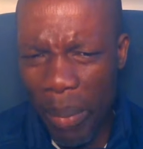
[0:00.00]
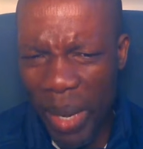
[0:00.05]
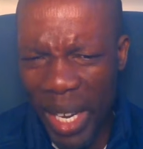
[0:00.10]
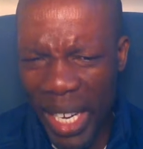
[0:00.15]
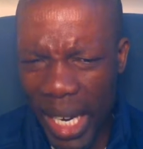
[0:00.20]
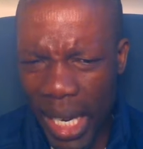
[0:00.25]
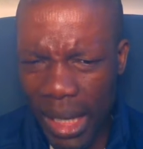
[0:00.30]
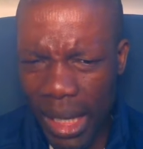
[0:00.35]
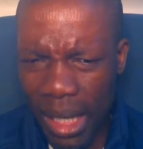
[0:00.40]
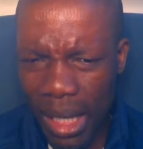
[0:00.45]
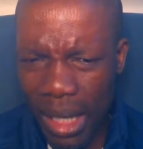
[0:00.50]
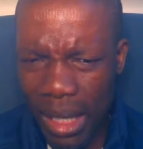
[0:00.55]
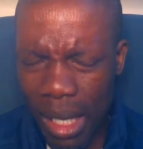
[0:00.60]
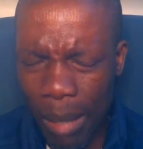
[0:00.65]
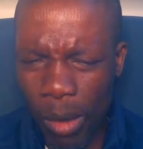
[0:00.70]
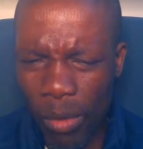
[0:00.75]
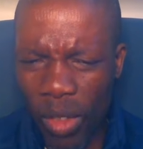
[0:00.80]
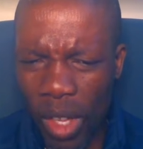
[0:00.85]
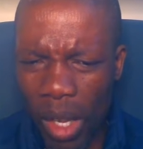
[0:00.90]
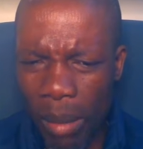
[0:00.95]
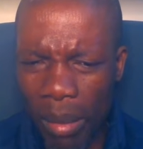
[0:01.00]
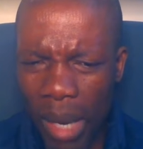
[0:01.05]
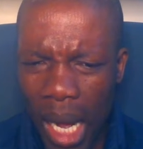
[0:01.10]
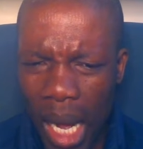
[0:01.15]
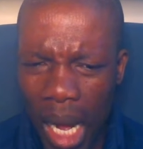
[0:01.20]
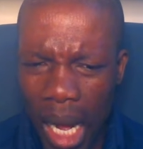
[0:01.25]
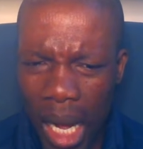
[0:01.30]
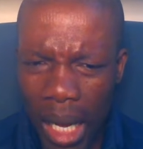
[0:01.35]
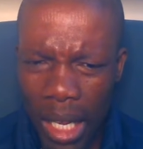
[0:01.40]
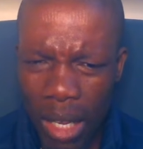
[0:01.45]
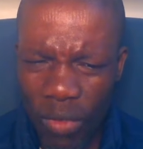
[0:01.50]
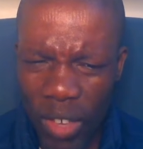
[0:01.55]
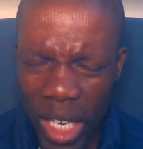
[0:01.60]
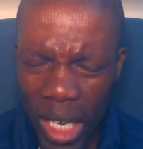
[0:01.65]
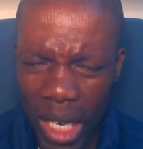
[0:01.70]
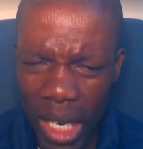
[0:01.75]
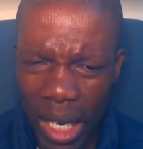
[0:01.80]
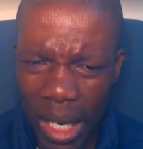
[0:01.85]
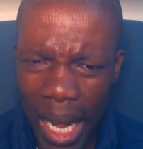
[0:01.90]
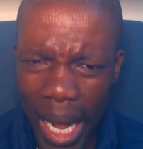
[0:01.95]
peanuts. Some of them are
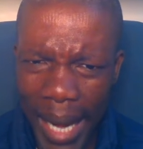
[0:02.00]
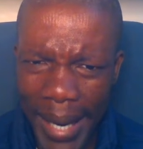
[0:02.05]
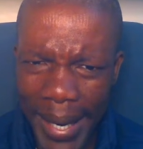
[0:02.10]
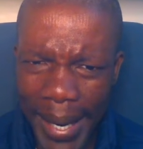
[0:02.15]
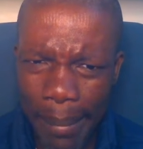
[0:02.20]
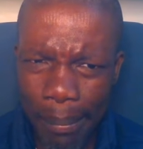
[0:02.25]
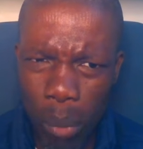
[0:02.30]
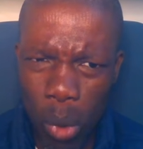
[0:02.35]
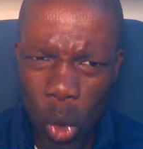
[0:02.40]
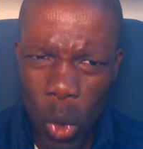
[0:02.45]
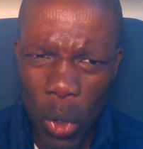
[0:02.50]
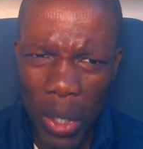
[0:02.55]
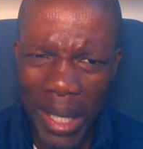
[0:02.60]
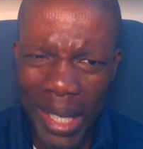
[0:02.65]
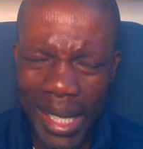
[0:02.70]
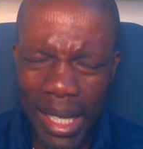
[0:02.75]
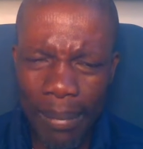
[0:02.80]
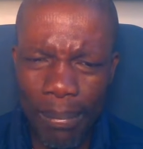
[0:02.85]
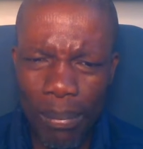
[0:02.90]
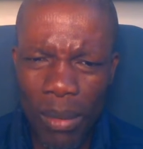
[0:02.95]
even unemployed.